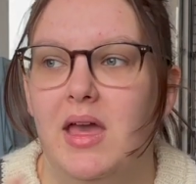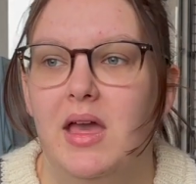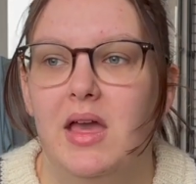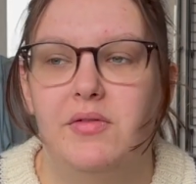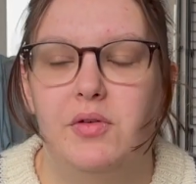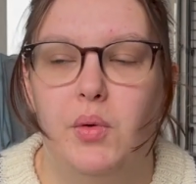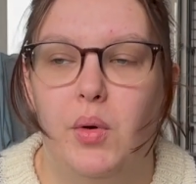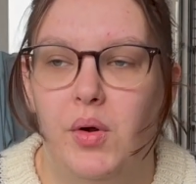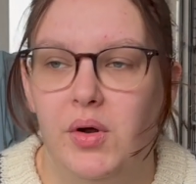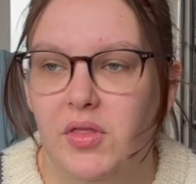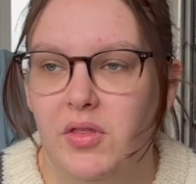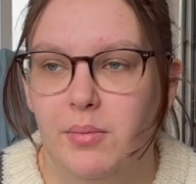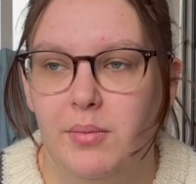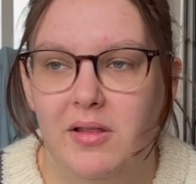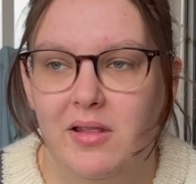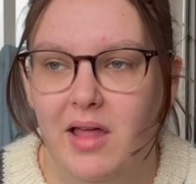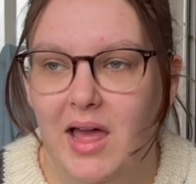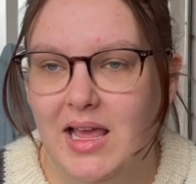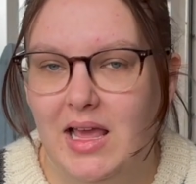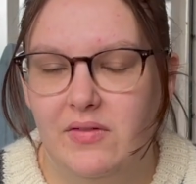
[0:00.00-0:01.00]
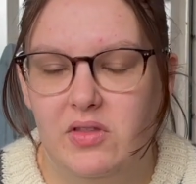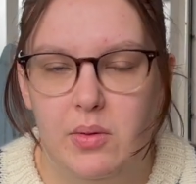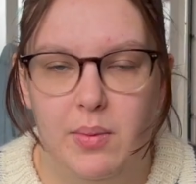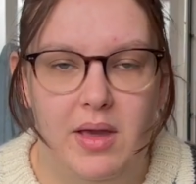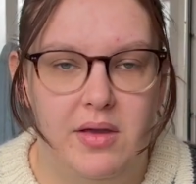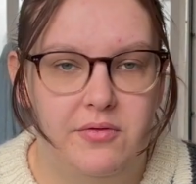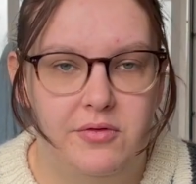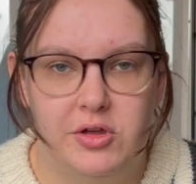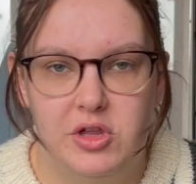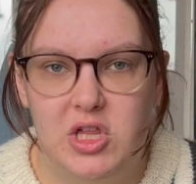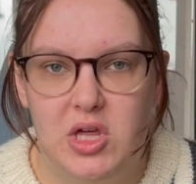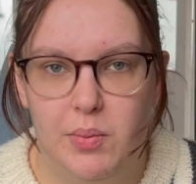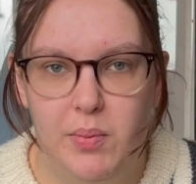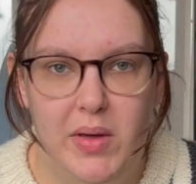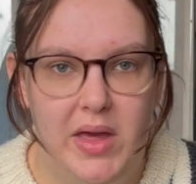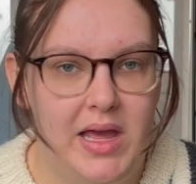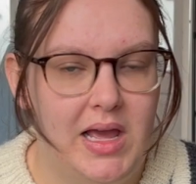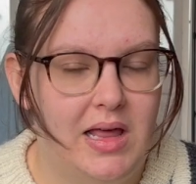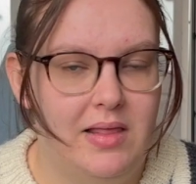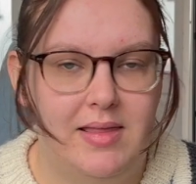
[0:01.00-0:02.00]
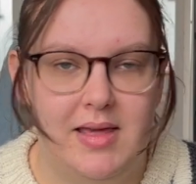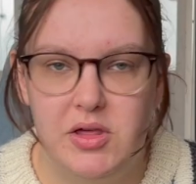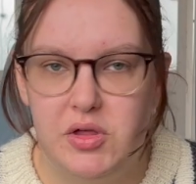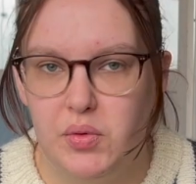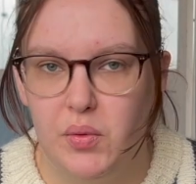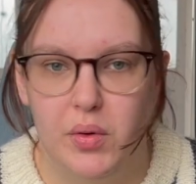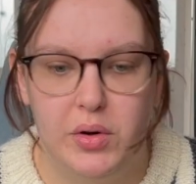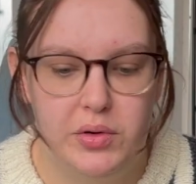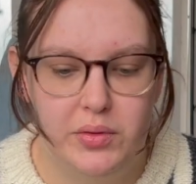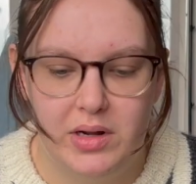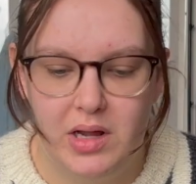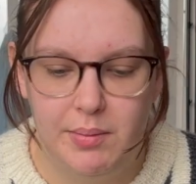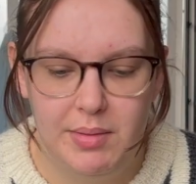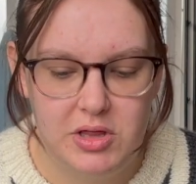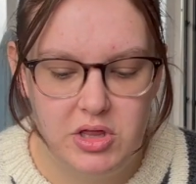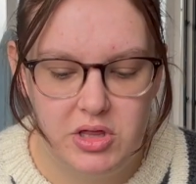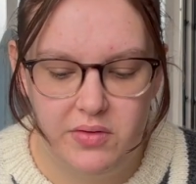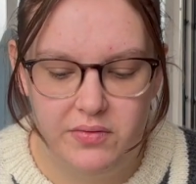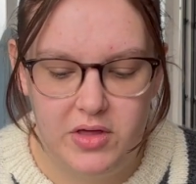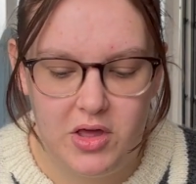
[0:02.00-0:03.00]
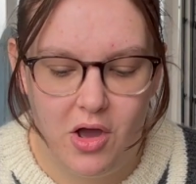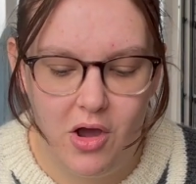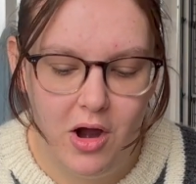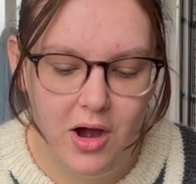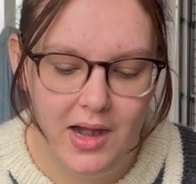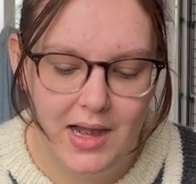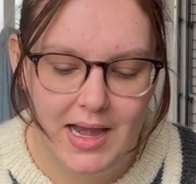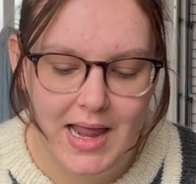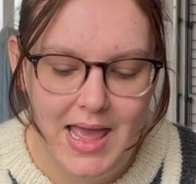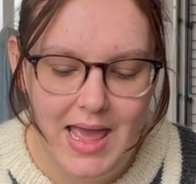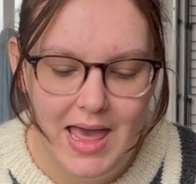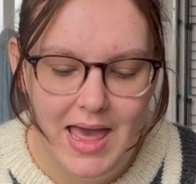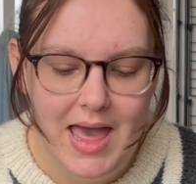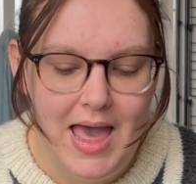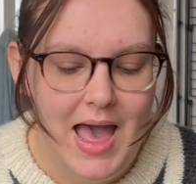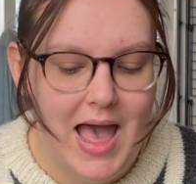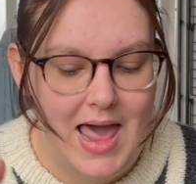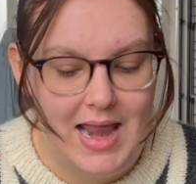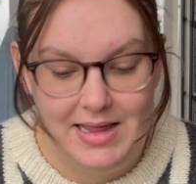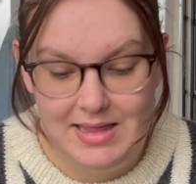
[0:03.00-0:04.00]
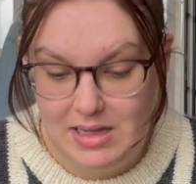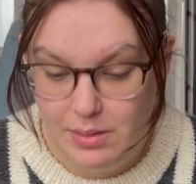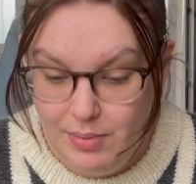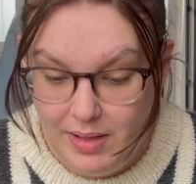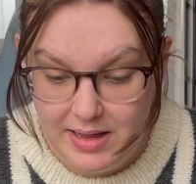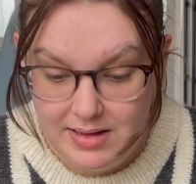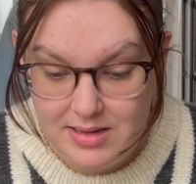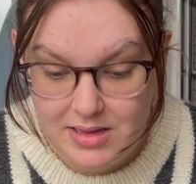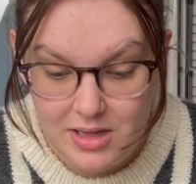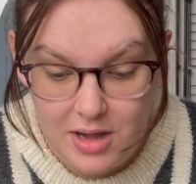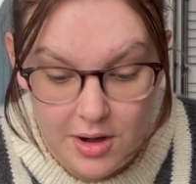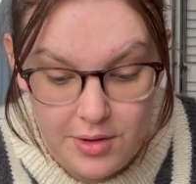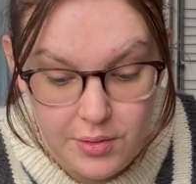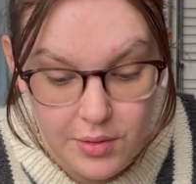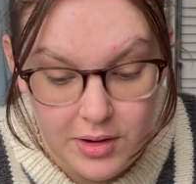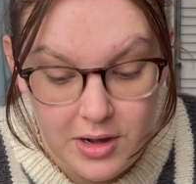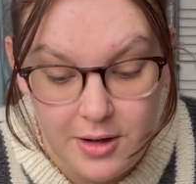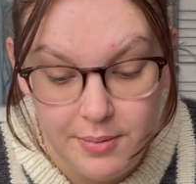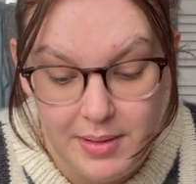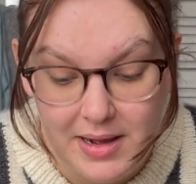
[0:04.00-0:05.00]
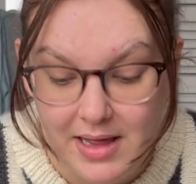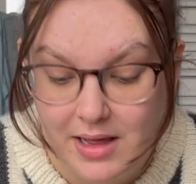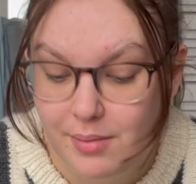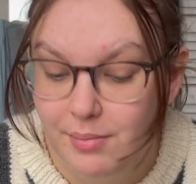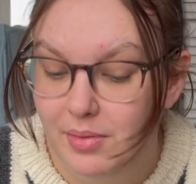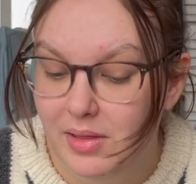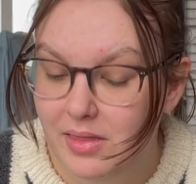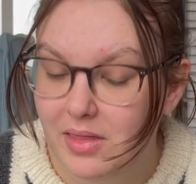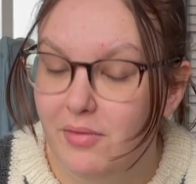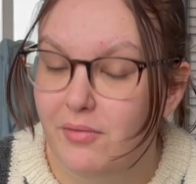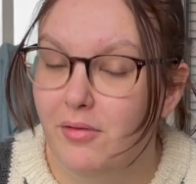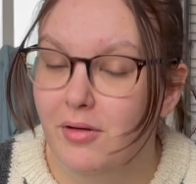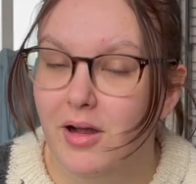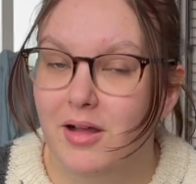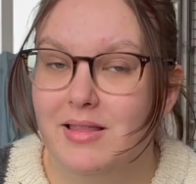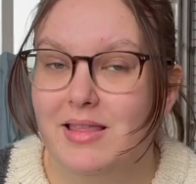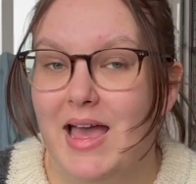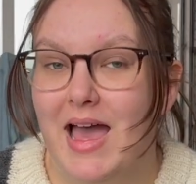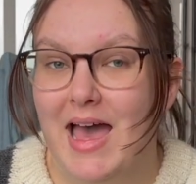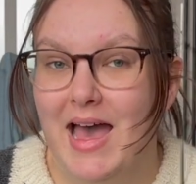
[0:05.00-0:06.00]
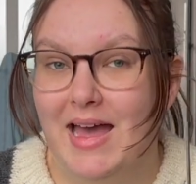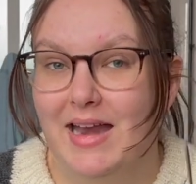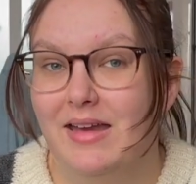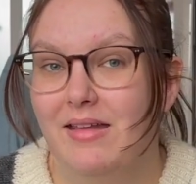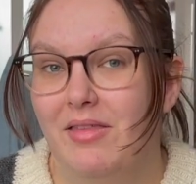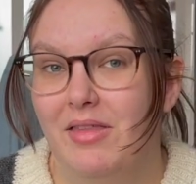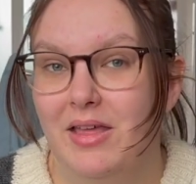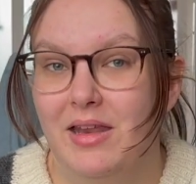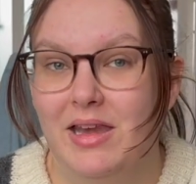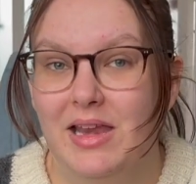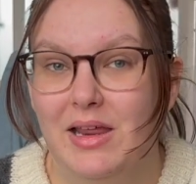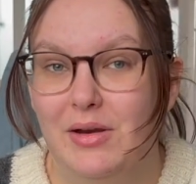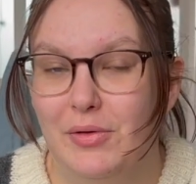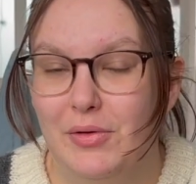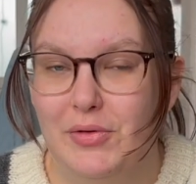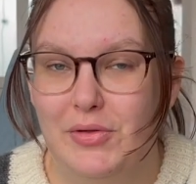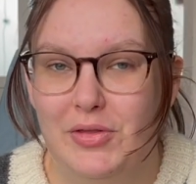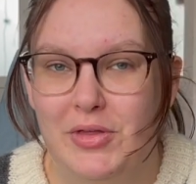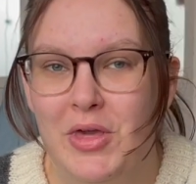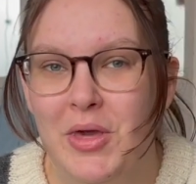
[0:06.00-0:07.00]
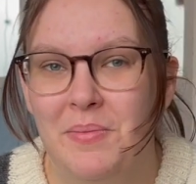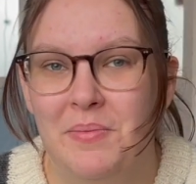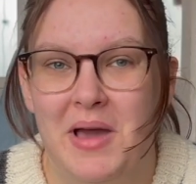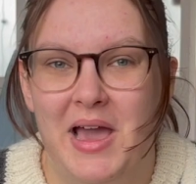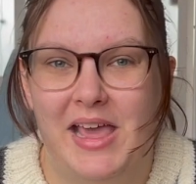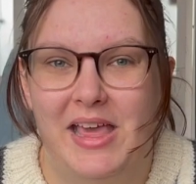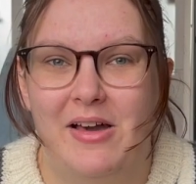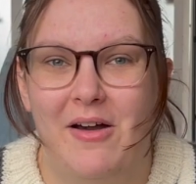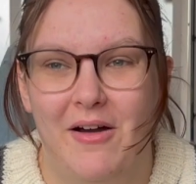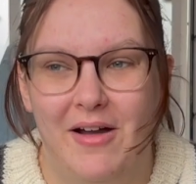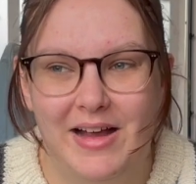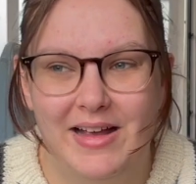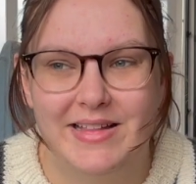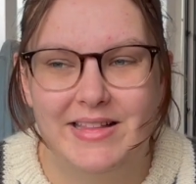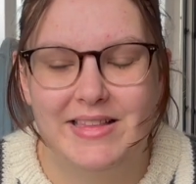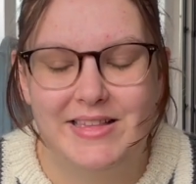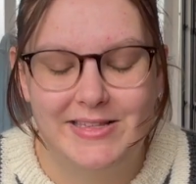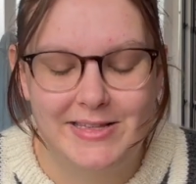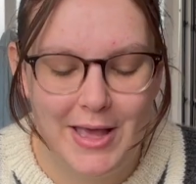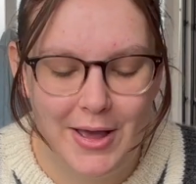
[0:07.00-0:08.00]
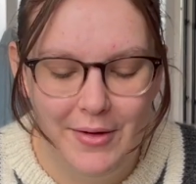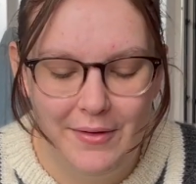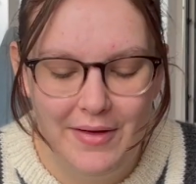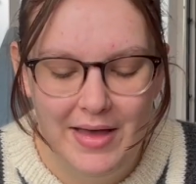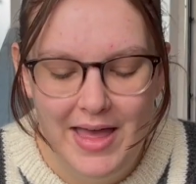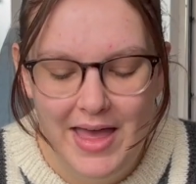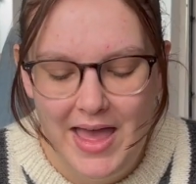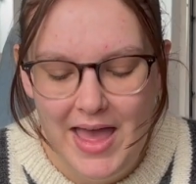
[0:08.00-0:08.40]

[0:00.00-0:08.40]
If you order them online, you have to pay for shipping unless you're ordering a bunch of yarn, and I did place a yarn order, but I completely forgot to add the needles to my cart. So